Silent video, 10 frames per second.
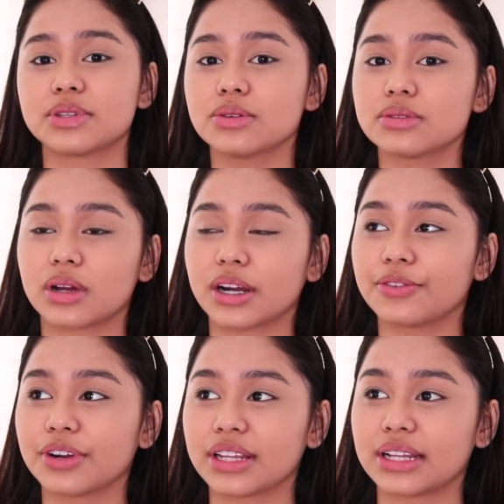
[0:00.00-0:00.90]
I'm so
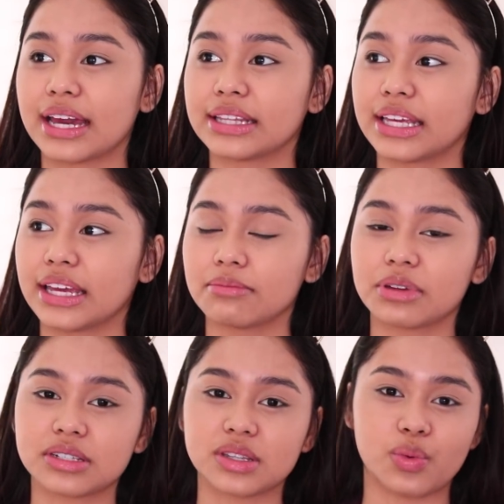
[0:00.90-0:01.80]
sorry for the
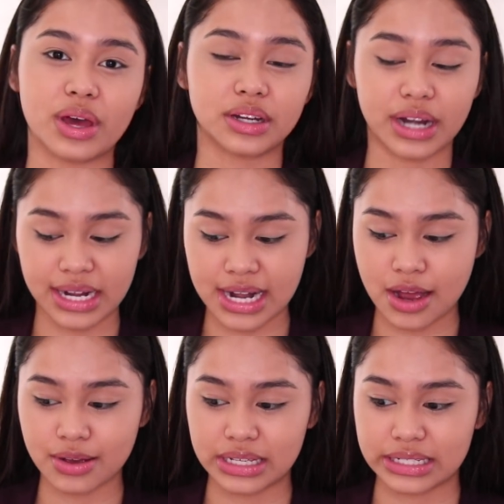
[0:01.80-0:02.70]
lighting because the weather right
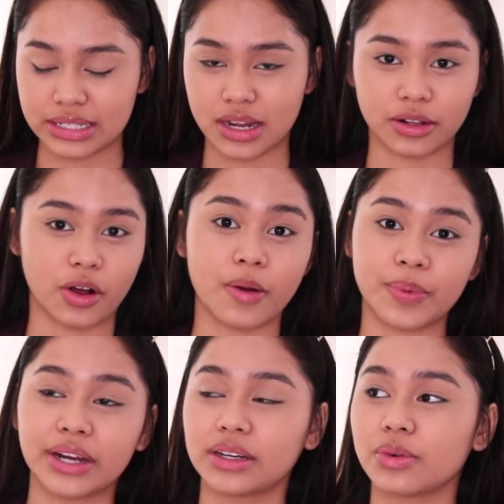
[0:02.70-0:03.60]
now is not
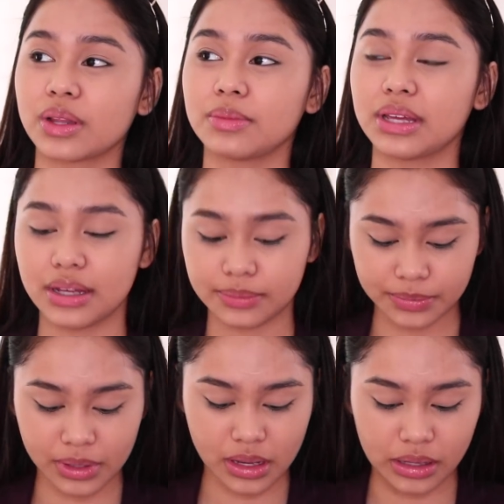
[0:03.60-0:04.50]
cooperating with me.
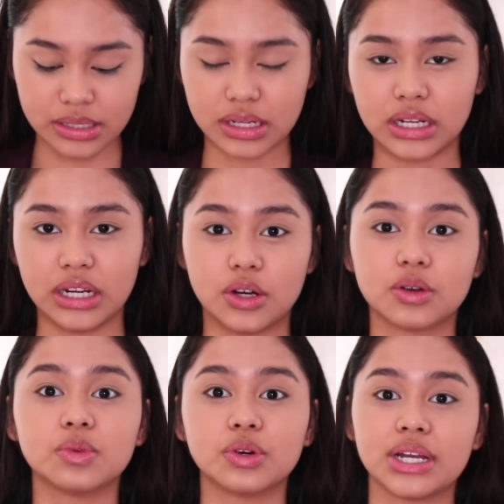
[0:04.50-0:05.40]
Kasi
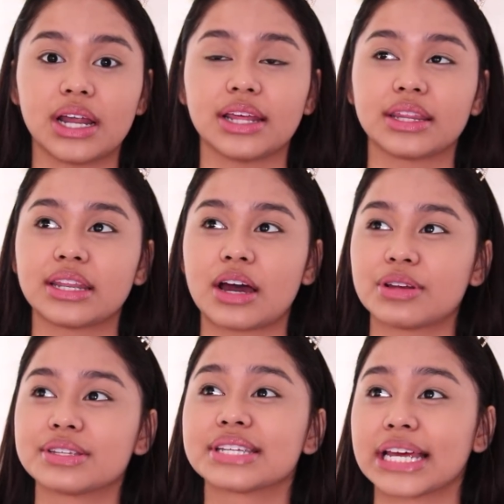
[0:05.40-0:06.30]
kanina umuulan and then
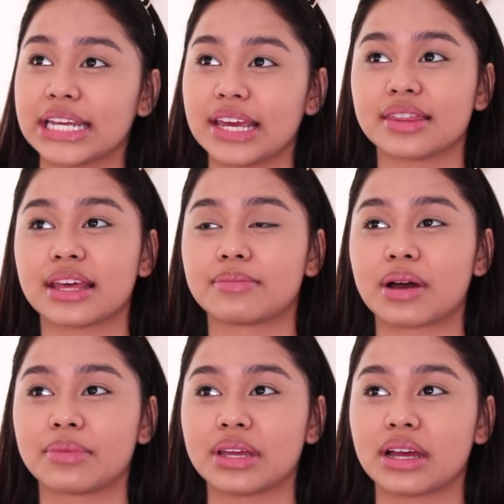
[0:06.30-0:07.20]
now it's sunny and then
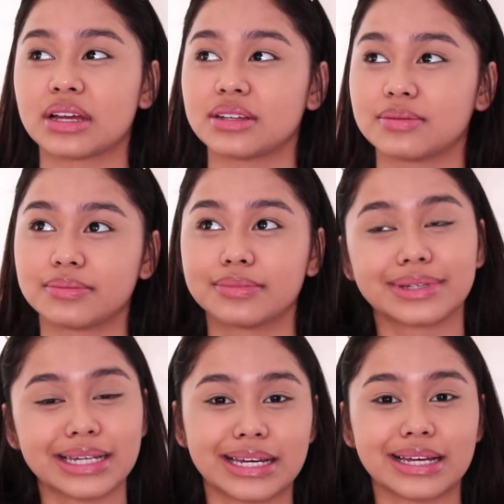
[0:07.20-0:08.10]
mamaya
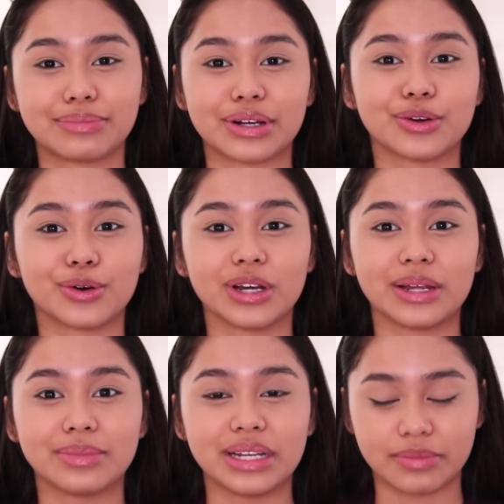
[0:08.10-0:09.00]

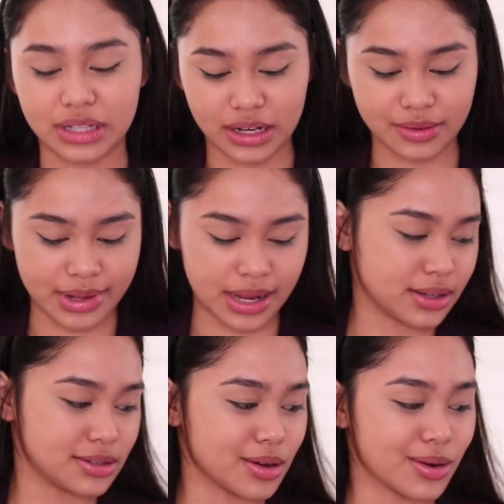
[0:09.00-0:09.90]
magkukulimlim na
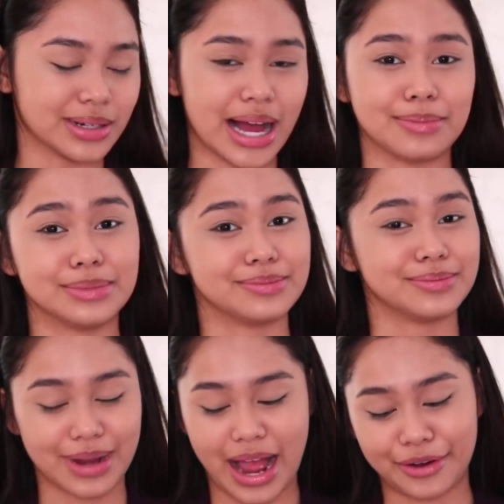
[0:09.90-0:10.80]
naman. So, I'm,
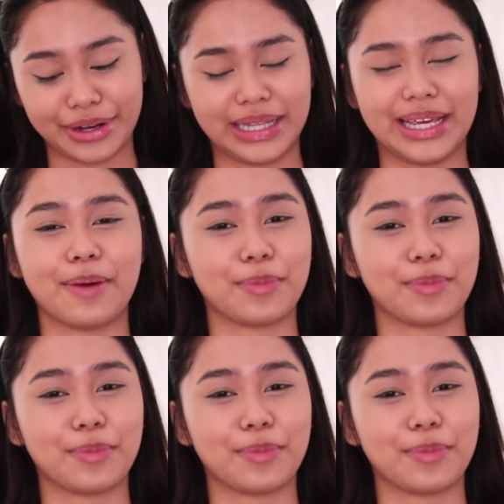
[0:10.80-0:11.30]
I really